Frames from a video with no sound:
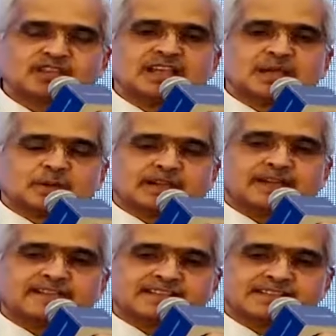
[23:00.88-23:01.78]
But
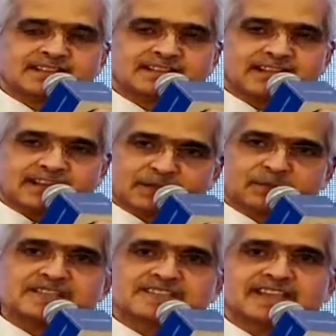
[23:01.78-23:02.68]
having said that, let
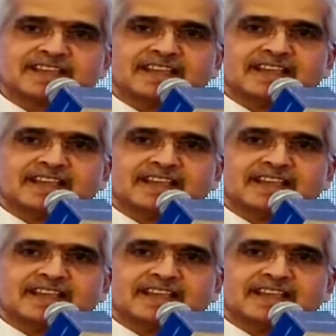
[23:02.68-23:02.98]
me say